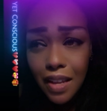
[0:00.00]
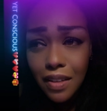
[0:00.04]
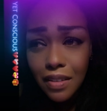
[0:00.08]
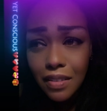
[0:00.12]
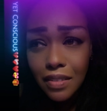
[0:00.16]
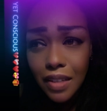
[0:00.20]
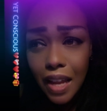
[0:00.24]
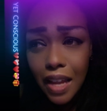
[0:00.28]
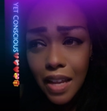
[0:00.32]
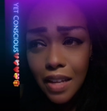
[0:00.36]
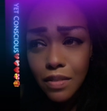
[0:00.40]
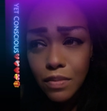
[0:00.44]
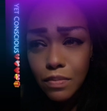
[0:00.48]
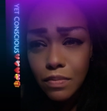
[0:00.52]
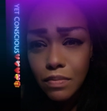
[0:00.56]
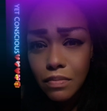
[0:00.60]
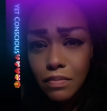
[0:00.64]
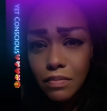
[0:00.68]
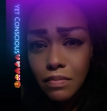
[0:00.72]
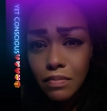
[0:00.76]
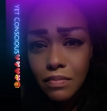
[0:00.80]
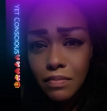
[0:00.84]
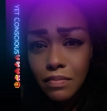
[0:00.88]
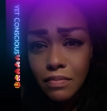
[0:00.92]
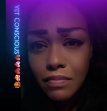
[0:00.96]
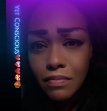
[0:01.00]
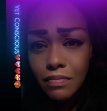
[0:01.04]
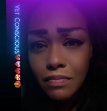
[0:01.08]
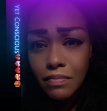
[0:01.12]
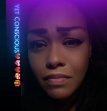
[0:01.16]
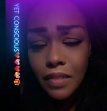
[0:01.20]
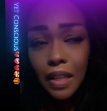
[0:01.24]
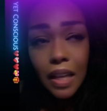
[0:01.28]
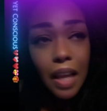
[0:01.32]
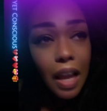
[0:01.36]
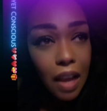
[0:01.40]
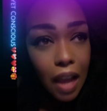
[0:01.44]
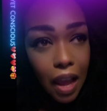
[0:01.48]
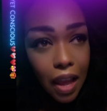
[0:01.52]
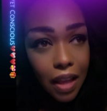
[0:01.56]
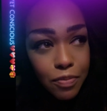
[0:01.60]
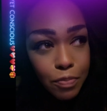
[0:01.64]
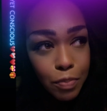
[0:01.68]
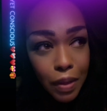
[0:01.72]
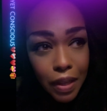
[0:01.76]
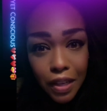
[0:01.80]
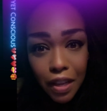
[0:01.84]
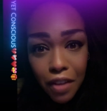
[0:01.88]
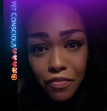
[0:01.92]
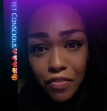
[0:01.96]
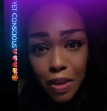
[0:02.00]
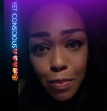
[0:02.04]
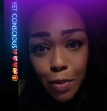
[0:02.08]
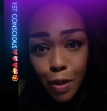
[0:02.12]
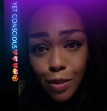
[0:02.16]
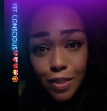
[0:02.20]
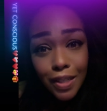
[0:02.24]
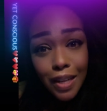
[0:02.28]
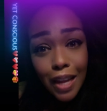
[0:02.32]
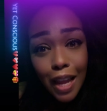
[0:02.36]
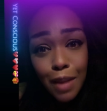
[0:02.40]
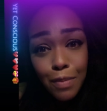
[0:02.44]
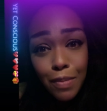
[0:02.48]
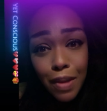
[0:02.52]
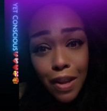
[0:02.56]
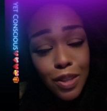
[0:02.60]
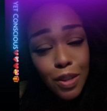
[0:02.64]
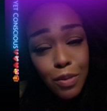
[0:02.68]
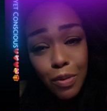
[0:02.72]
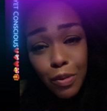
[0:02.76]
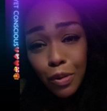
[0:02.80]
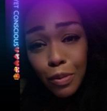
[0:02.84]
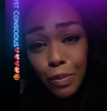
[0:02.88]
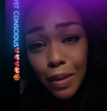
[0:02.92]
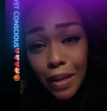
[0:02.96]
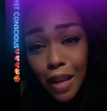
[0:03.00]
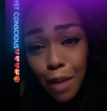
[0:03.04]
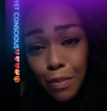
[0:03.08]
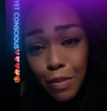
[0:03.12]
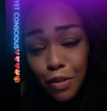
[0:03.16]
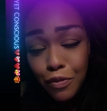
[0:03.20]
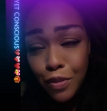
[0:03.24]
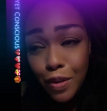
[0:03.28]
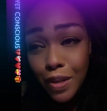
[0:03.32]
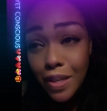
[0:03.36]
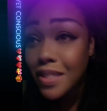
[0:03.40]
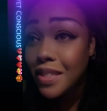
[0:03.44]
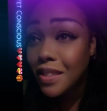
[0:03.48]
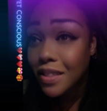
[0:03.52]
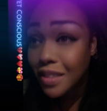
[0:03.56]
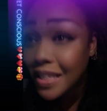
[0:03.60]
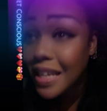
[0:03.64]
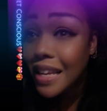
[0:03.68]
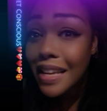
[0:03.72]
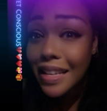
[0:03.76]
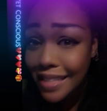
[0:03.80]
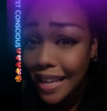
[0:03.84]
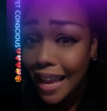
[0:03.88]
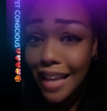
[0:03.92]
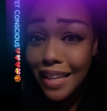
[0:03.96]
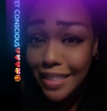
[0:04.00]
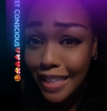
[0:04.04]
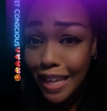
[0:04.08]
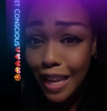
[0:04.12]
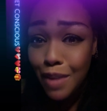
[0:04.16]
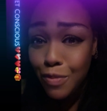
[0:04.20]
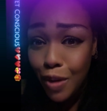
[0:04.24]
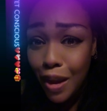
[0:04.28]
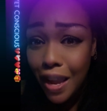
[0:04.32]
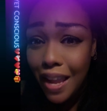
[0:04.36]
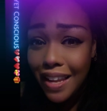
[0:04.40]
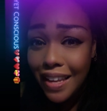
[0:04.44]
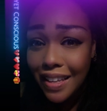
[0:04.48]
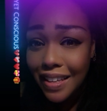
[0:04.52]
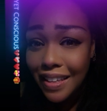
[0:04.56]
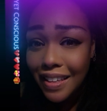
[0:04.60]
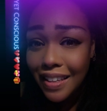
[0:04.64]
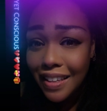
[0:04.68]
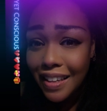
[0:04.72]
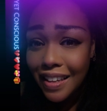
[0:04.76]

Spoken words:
Like, I have plenty of females that I met that we were becoming friends the exact same way.